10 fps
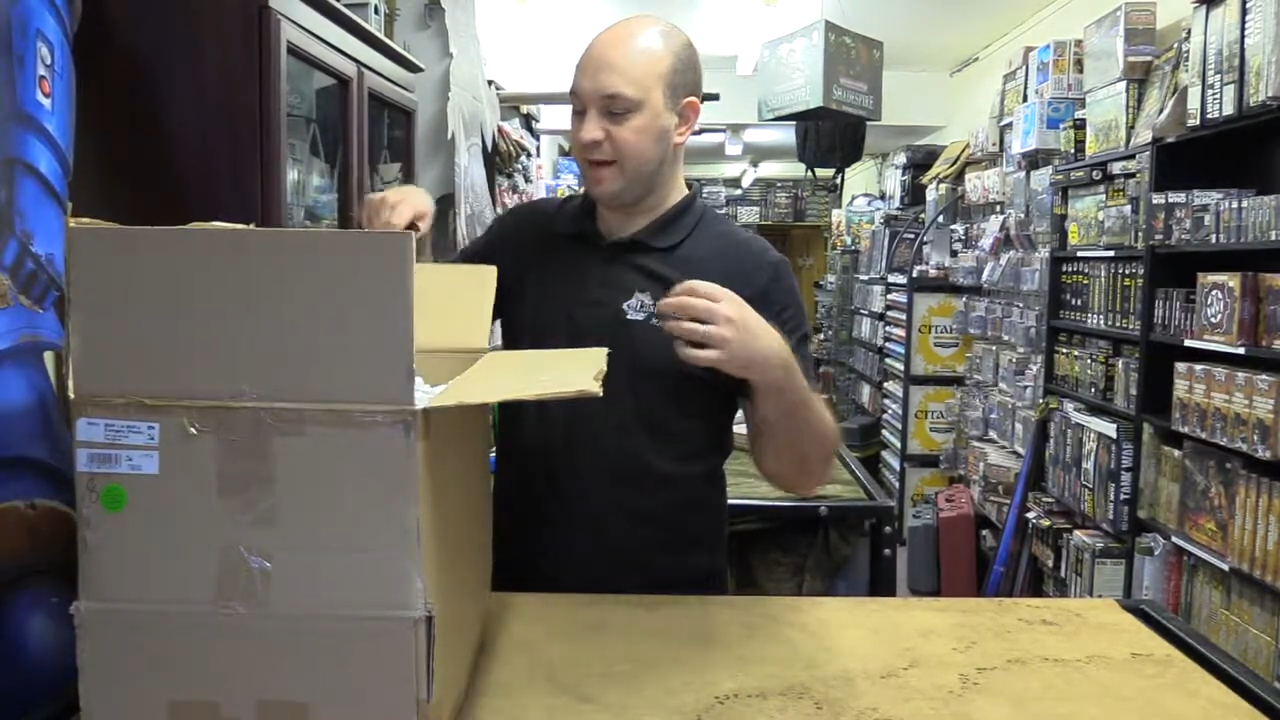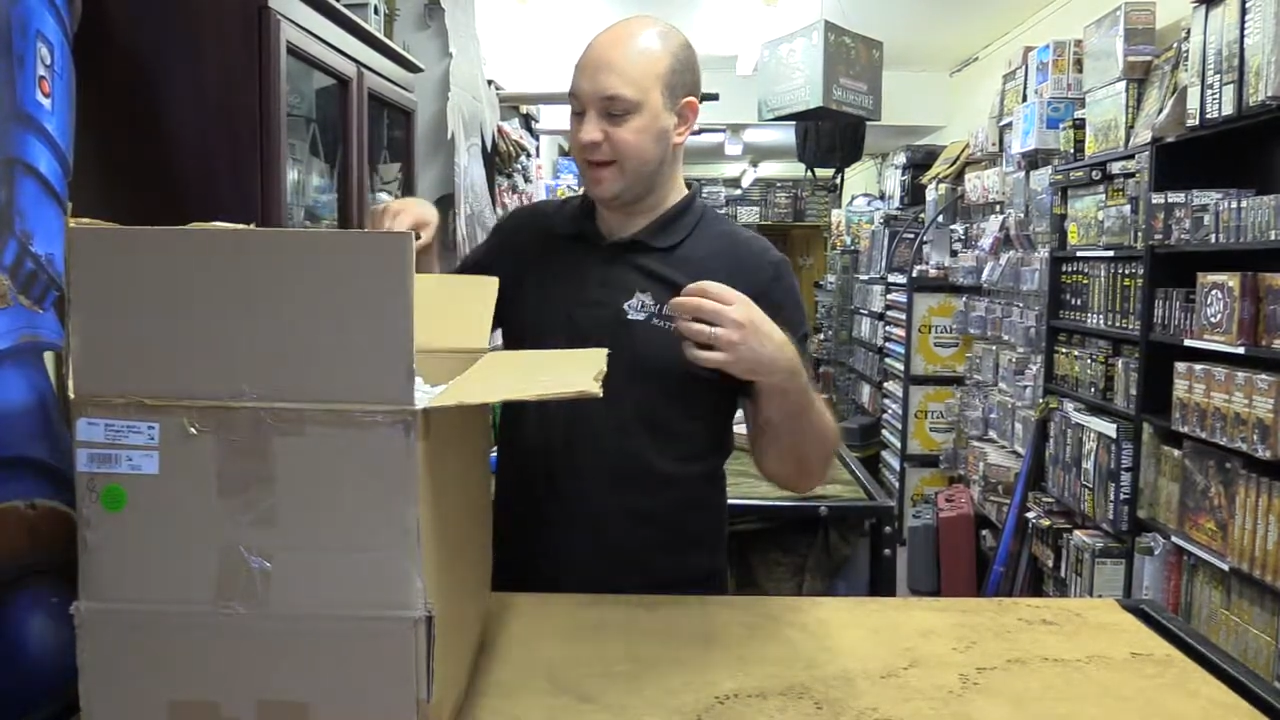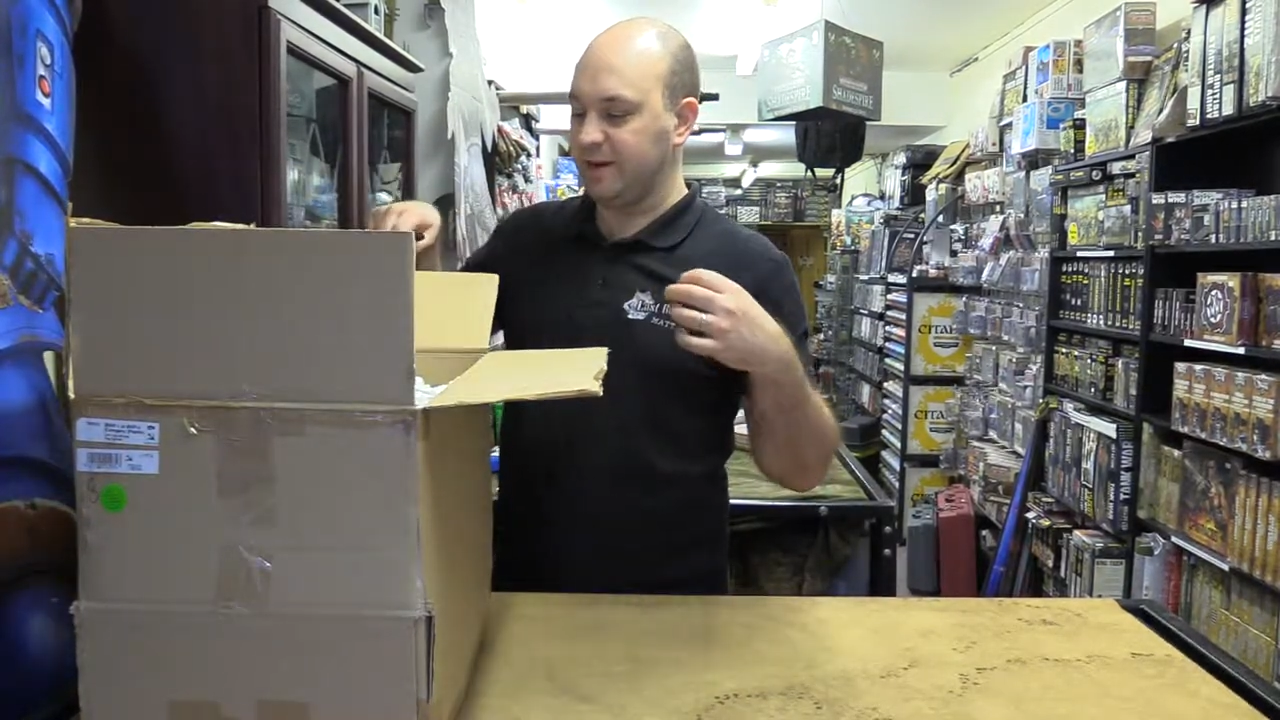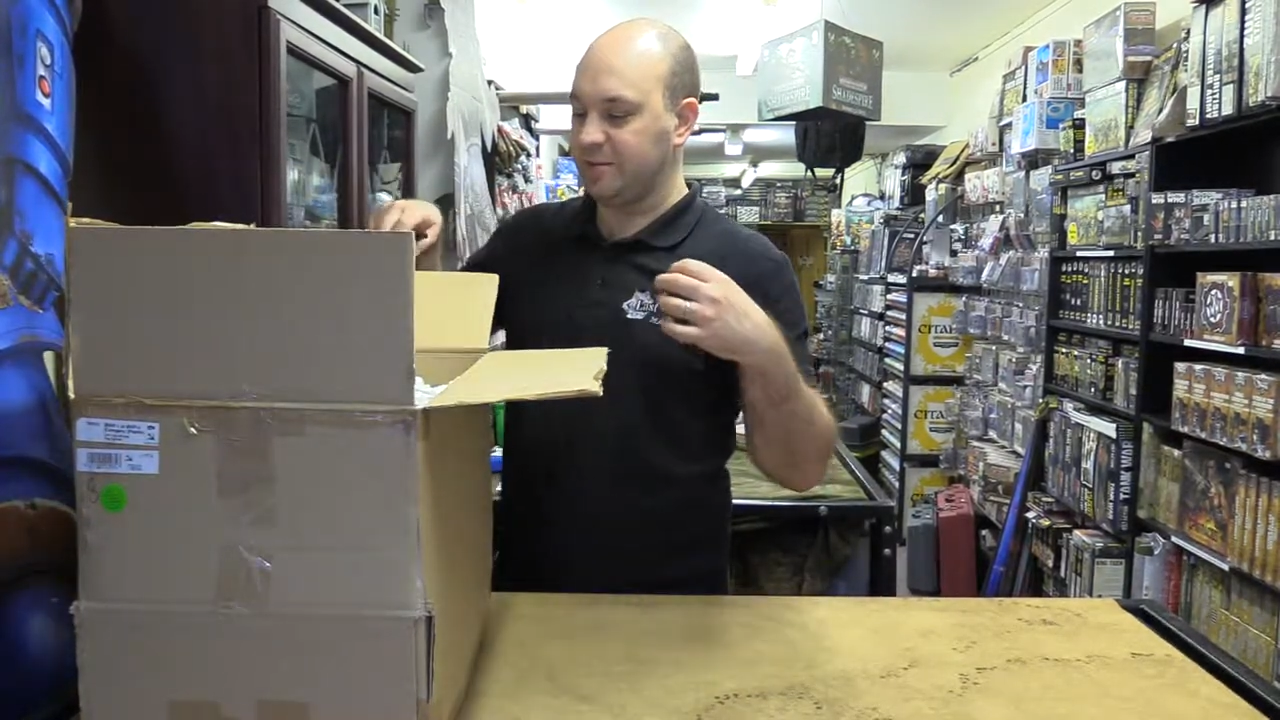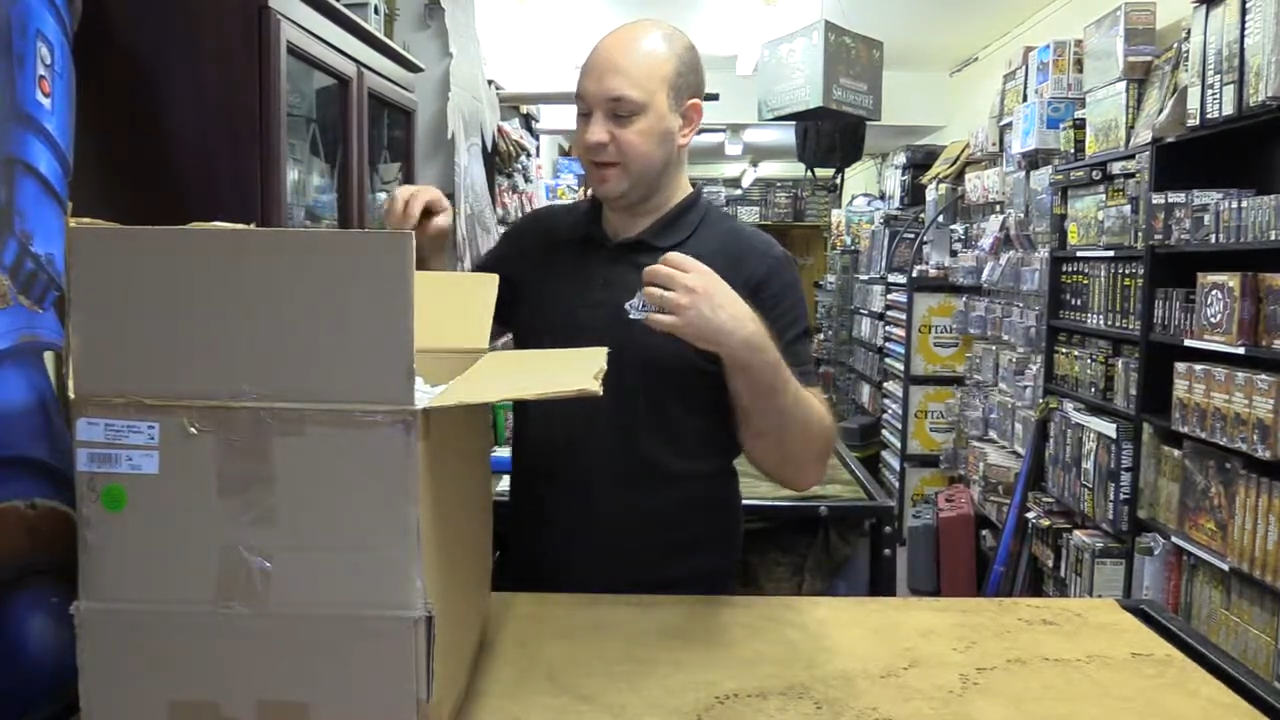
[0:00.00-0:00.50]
packing